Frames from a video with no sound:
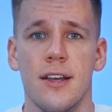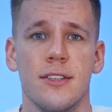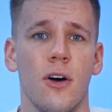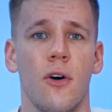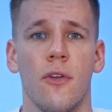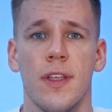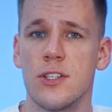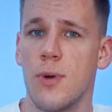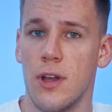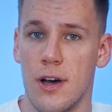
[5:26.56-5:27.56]
So
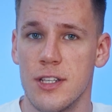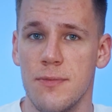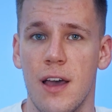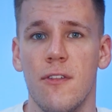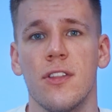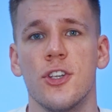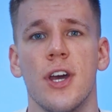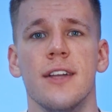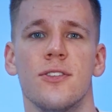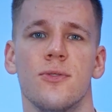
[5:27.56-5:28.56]
that's quite awesome, having the
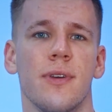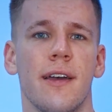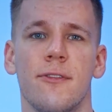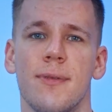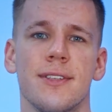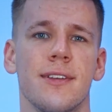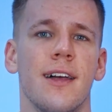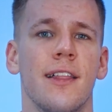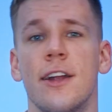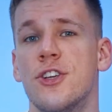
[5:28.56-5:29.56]
chance to get
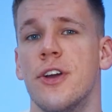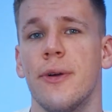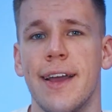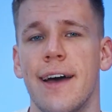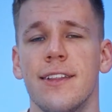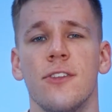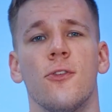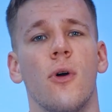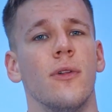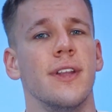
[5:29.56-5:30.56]
basically a legendary cat lead
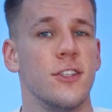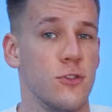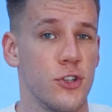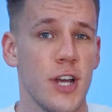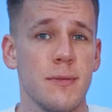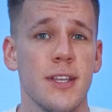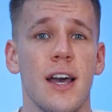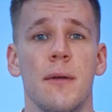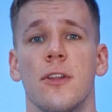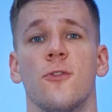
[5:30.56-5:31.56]
for only 2 gems,
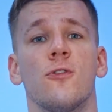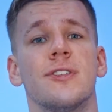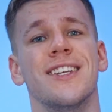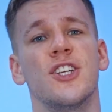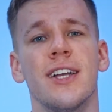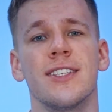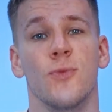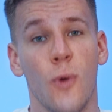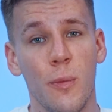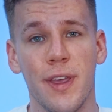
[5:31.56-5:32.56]
but of course the chances
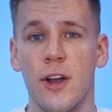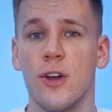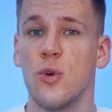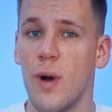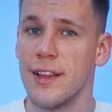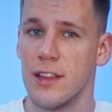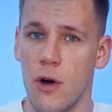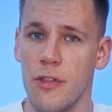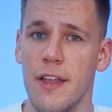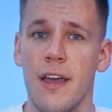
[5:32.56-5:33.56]
will be here quite low
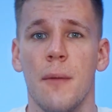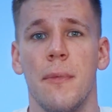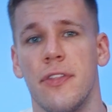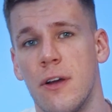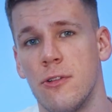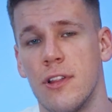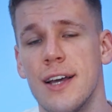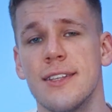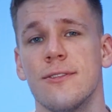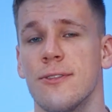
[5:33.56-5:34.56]
on that, but
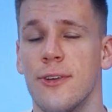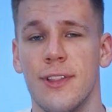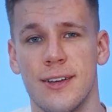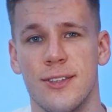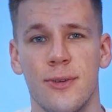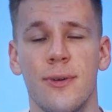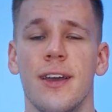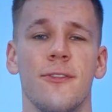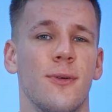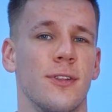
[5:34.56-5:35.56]
nevertheless, good luck to you
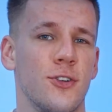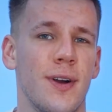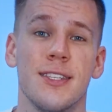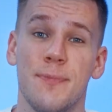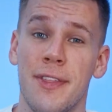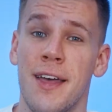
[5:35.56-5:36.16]
if you want to try and spin